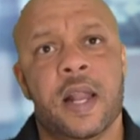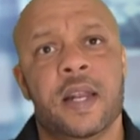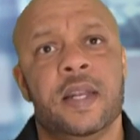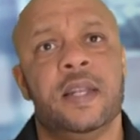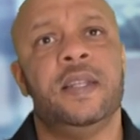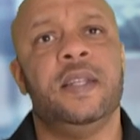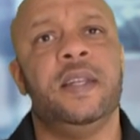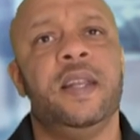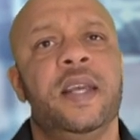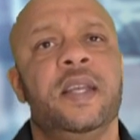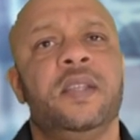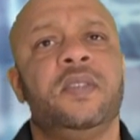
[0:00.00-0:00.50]

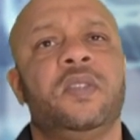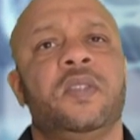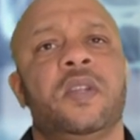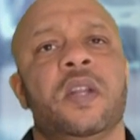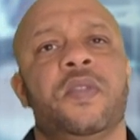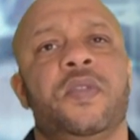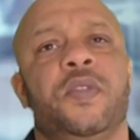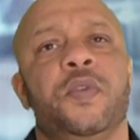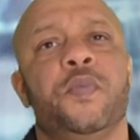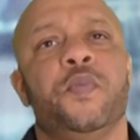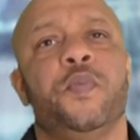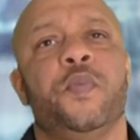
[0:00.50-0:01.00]

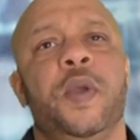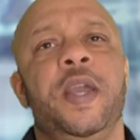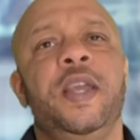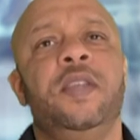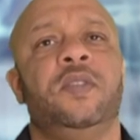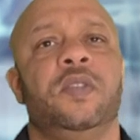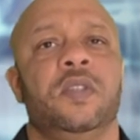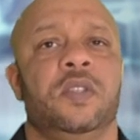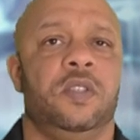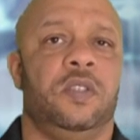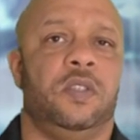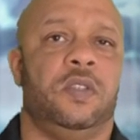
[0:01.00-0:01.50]
list the
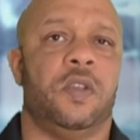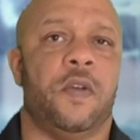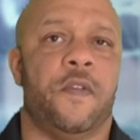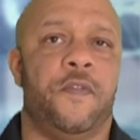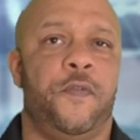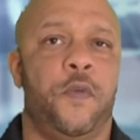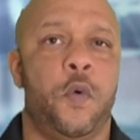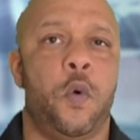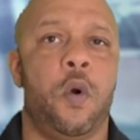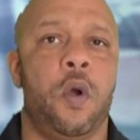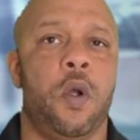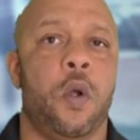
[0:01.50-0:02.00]
reasons
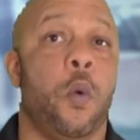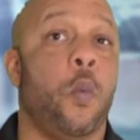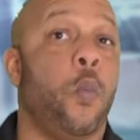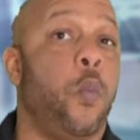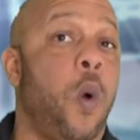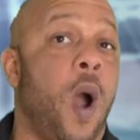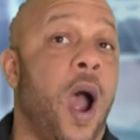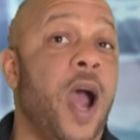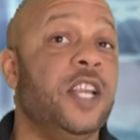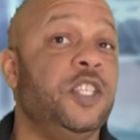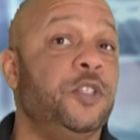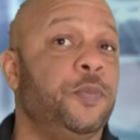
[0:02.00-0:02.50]
for
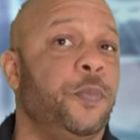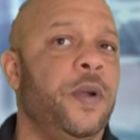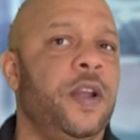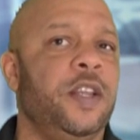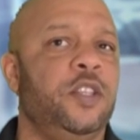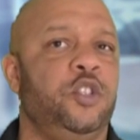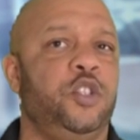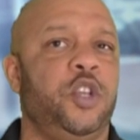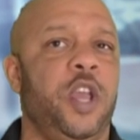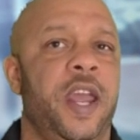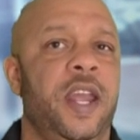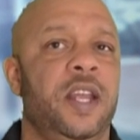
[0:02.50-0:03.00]

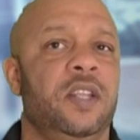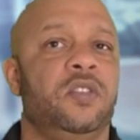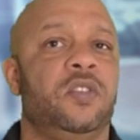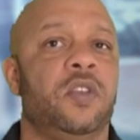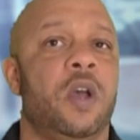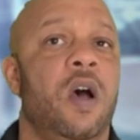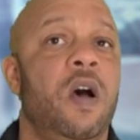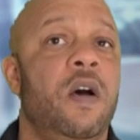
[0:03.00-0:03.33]
widespread change